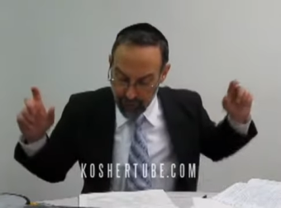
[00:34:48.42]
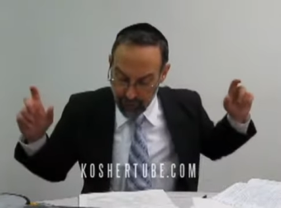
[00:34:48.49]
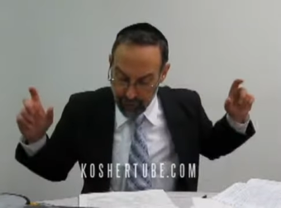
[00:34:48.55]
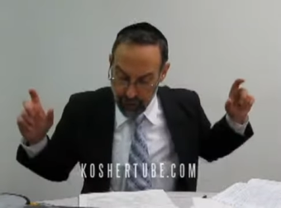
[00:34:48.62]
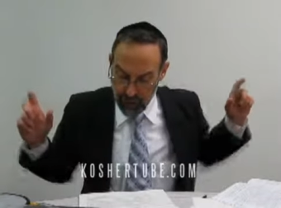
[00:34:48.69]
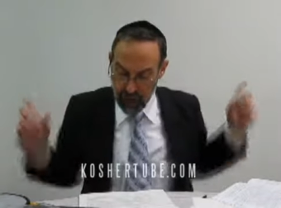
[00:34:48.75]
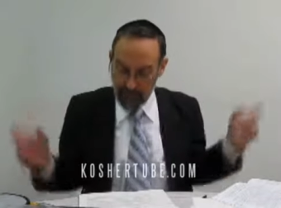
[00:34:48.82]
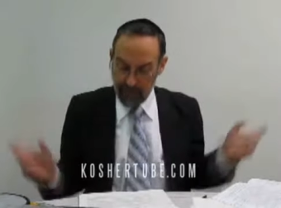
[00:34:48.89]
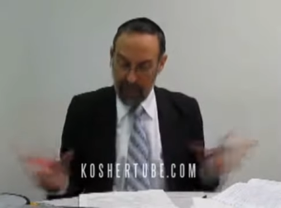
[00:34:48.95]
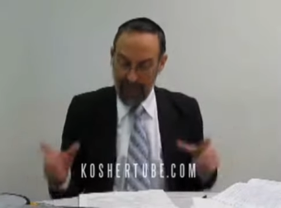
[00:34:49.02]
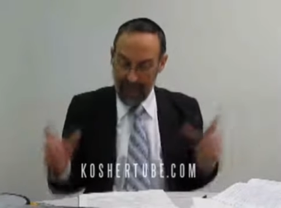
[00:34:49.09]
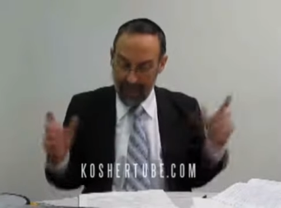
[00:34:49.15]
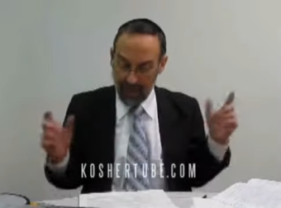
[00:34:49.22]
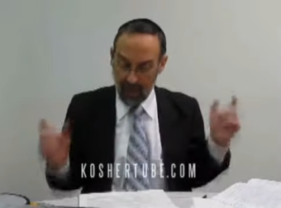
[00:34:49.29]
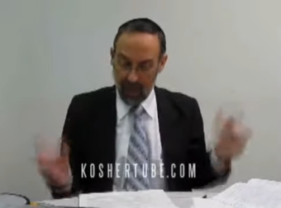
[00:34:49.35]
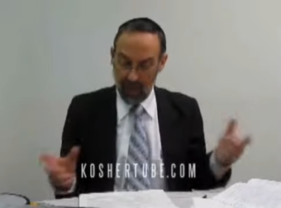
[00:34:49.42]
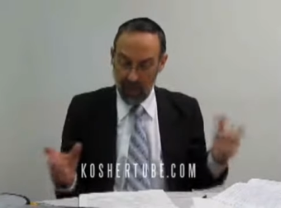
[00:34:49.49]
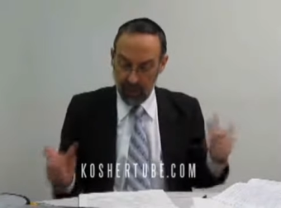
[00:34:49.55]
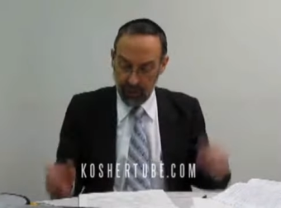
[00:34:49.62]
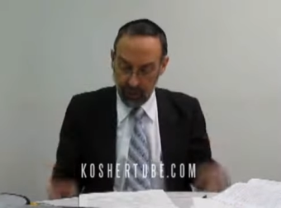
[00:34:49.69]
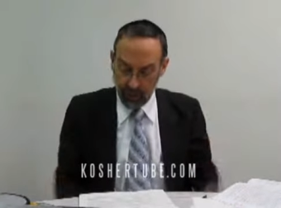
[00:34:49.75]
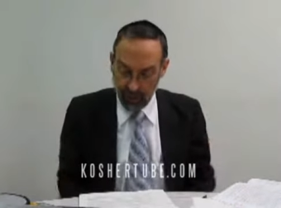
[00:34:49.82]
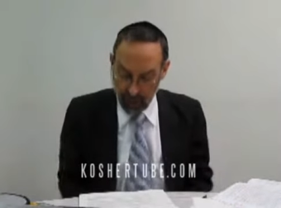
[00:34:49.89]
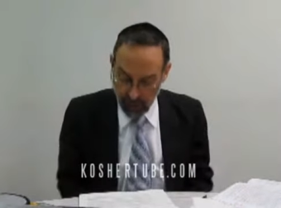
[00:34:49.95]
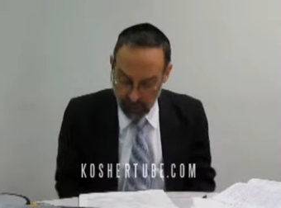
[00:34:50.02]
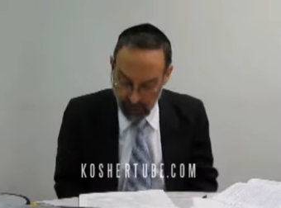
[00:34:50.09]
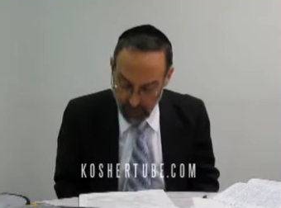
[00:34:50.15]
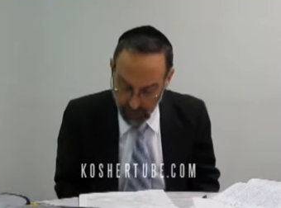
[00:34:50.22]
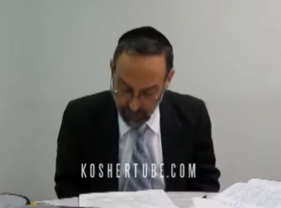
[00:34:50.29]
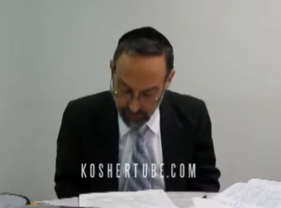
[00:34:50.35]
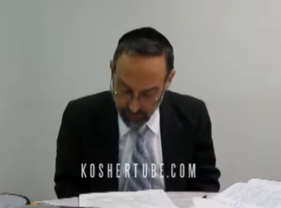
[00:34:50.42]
shebahen hayu toldosa.